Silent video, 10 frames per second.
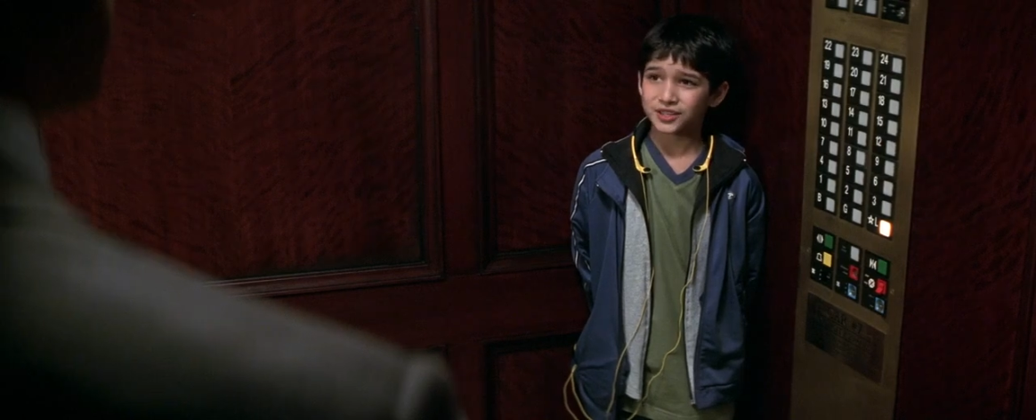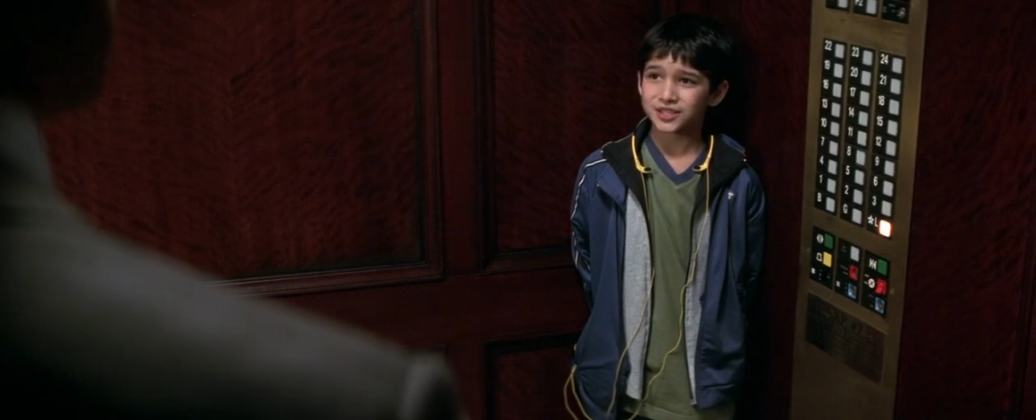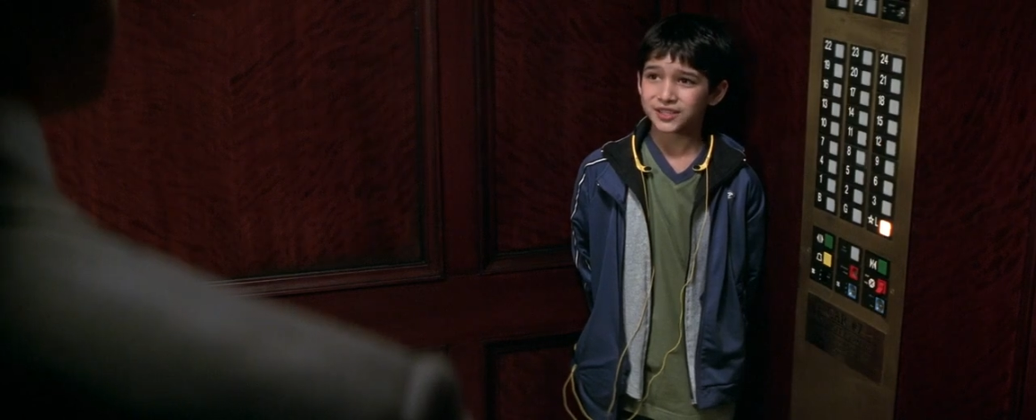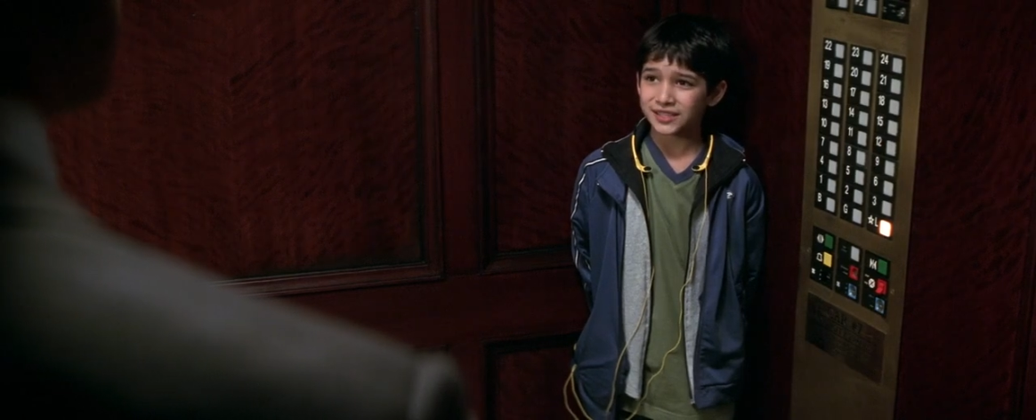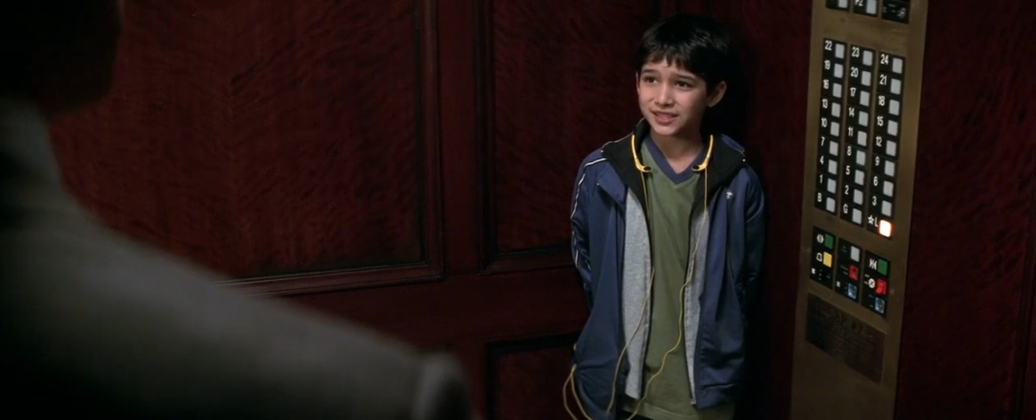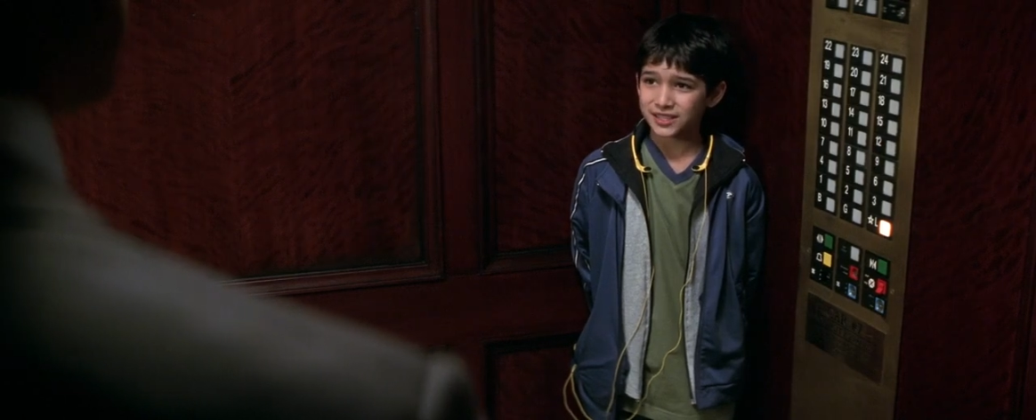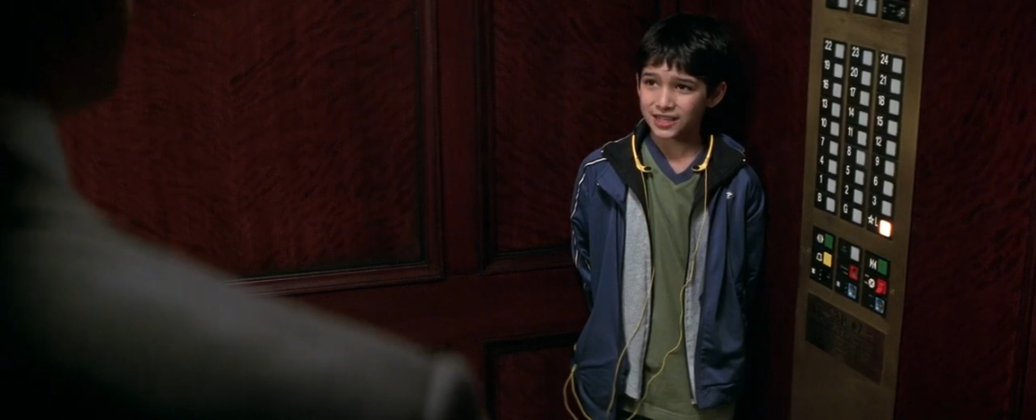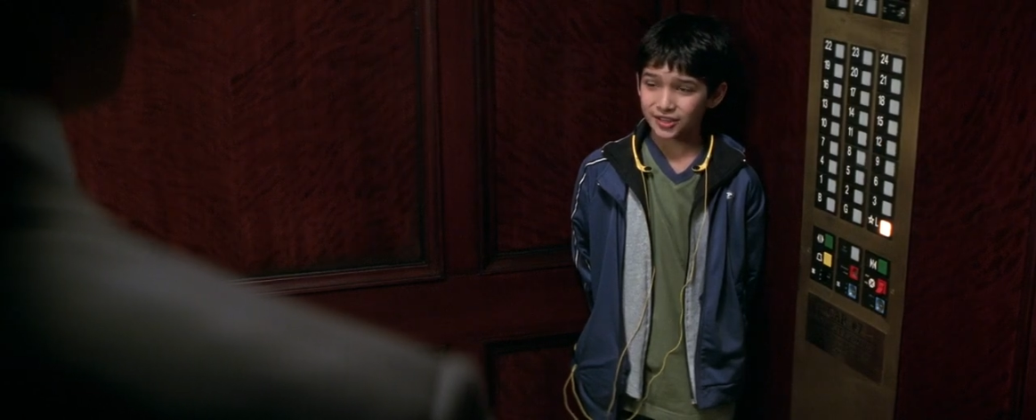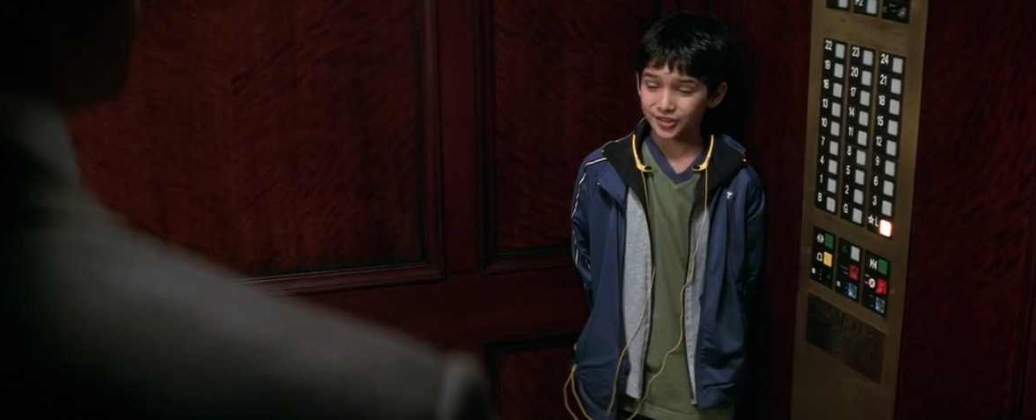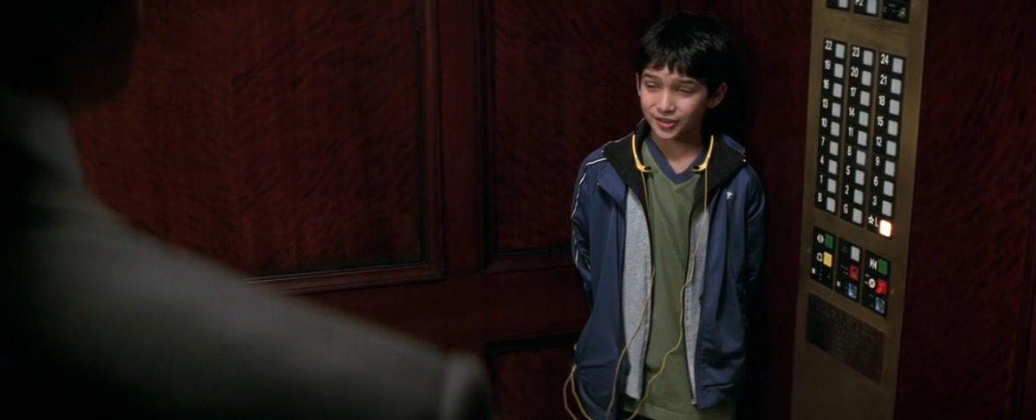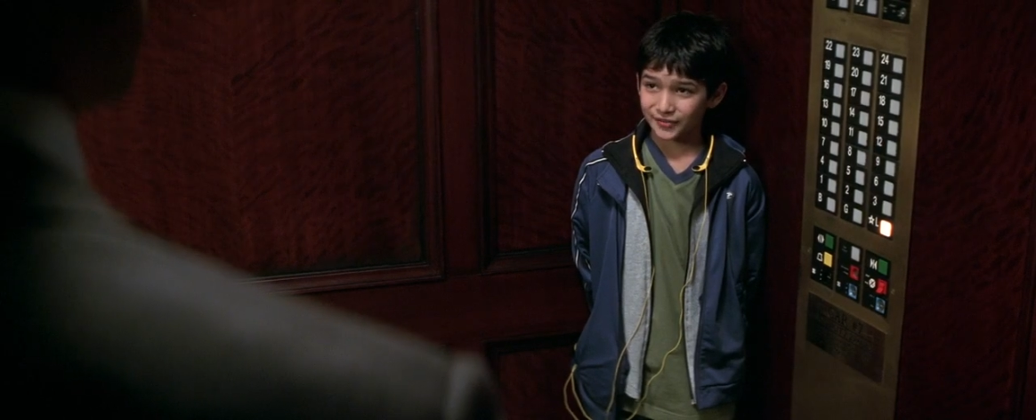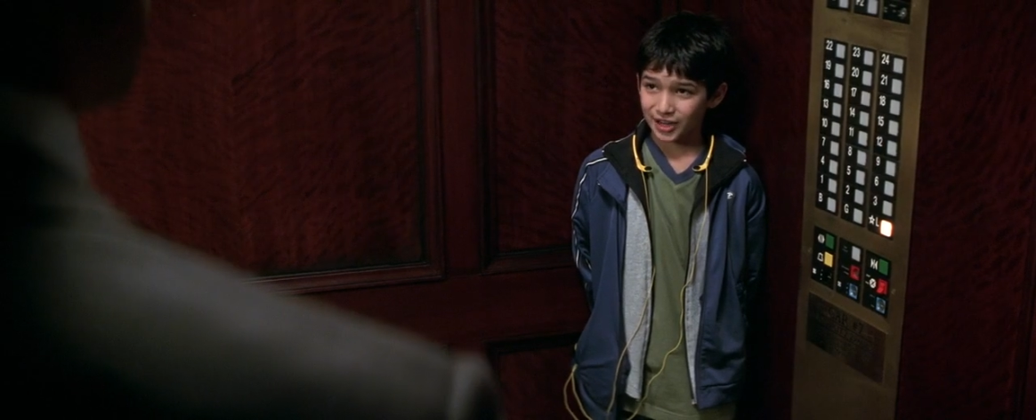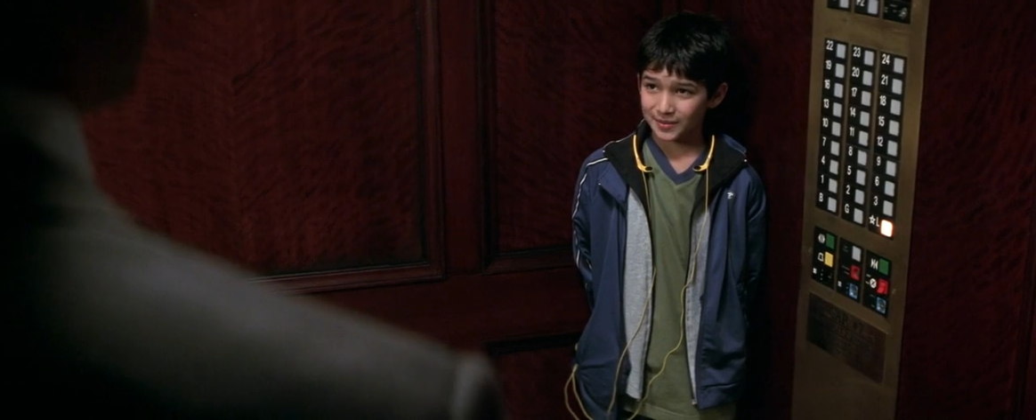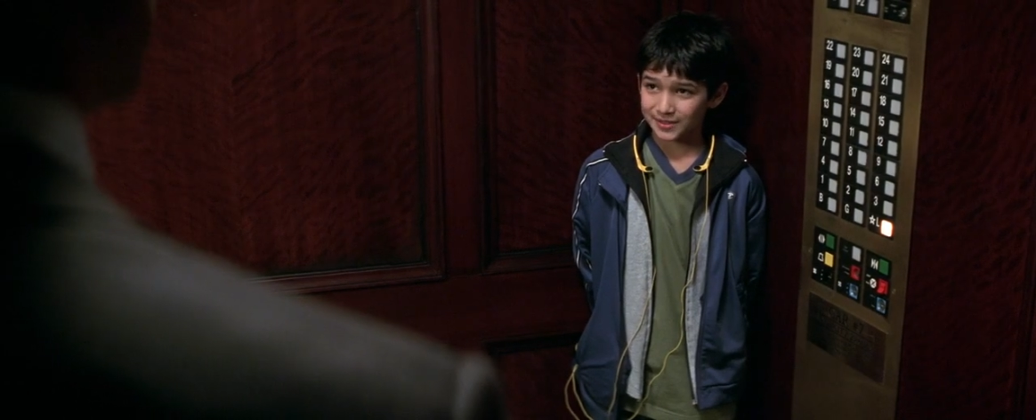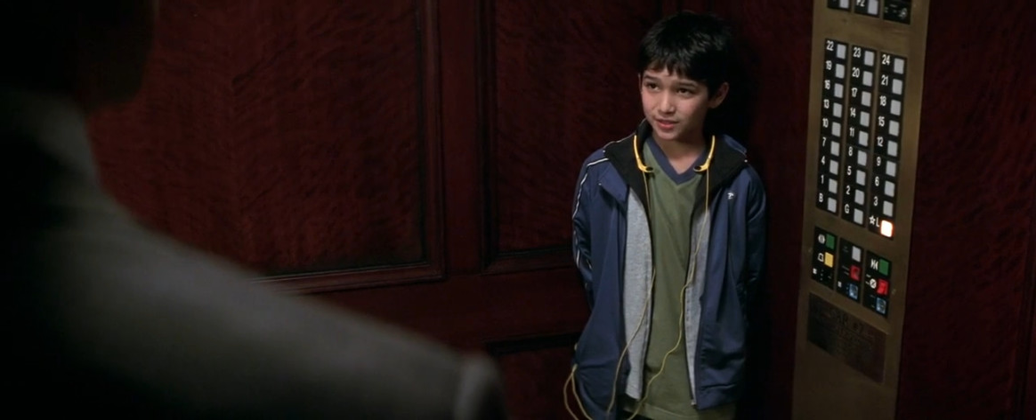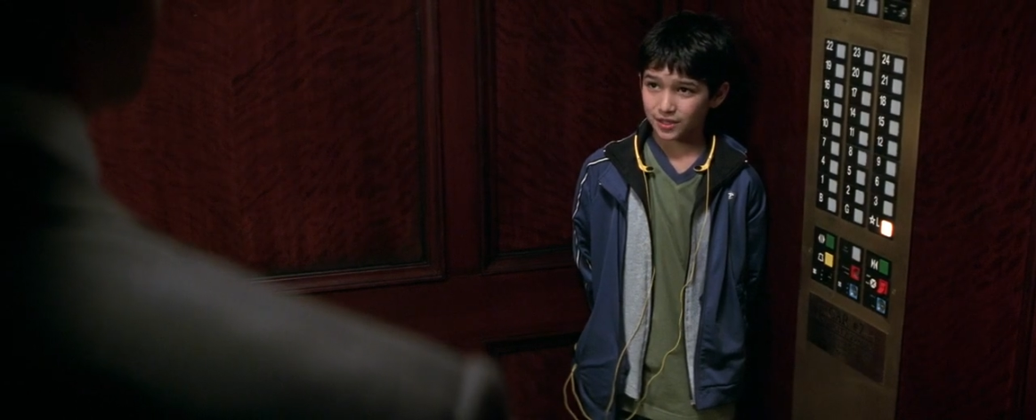consistent stand on environmental